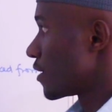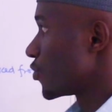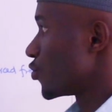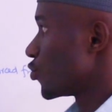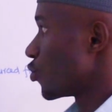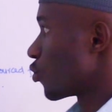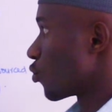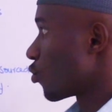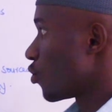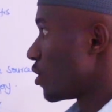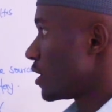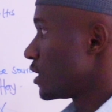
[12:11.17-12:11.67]

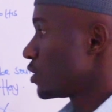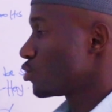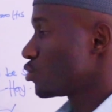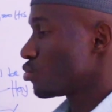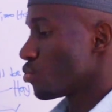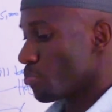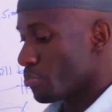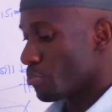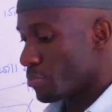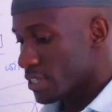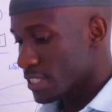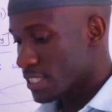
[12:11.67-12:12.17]
you're going
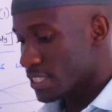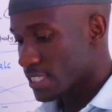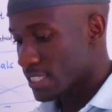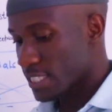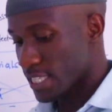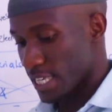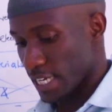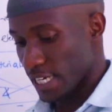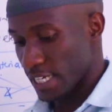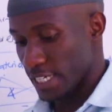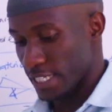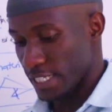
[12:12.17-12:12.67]
to be
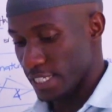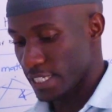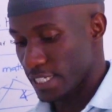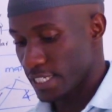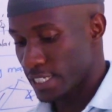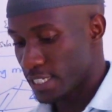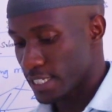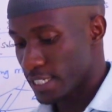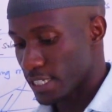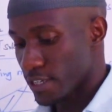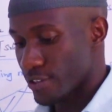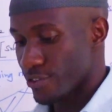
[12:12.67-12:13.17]

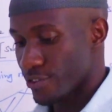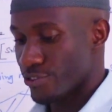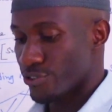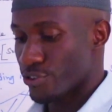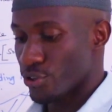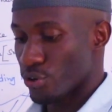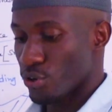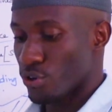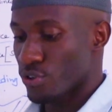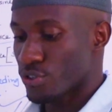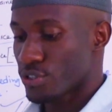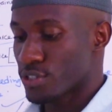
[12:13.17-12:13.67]
selling
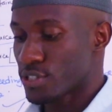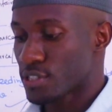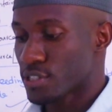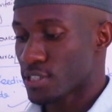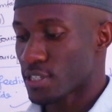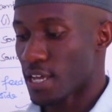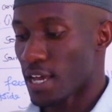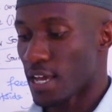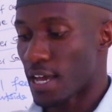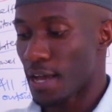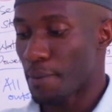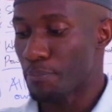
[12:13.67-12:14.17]

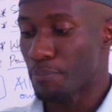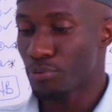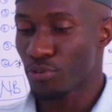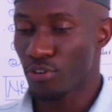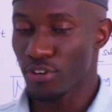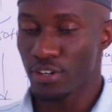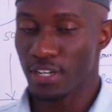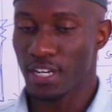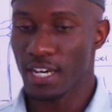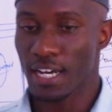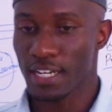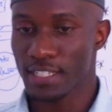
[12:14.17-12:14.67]
those
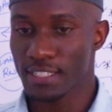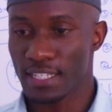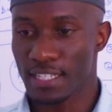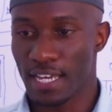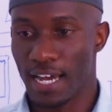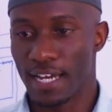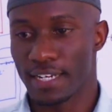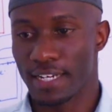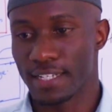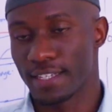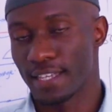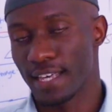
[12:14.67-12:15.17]
products
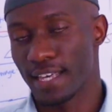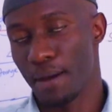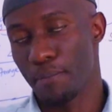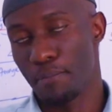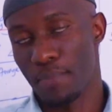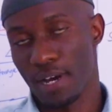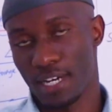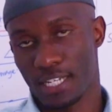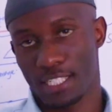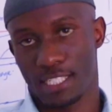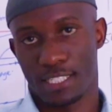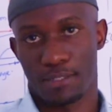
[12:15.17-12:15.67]
at their
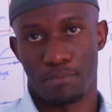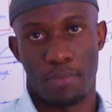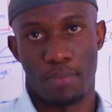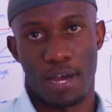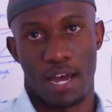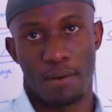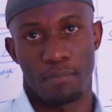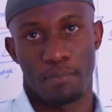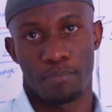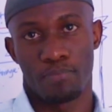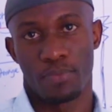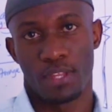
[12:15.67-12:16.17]

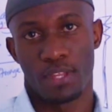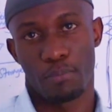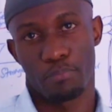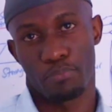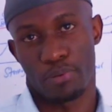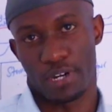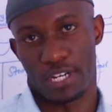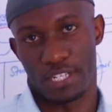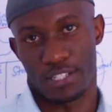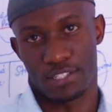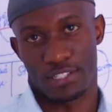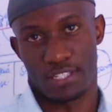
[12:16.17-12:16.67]
maximum
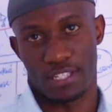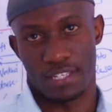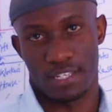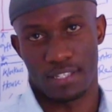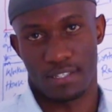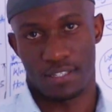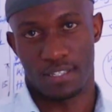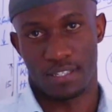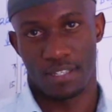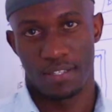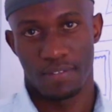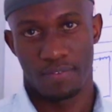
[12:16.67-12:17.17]

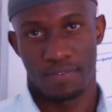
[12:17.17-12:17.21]
prices,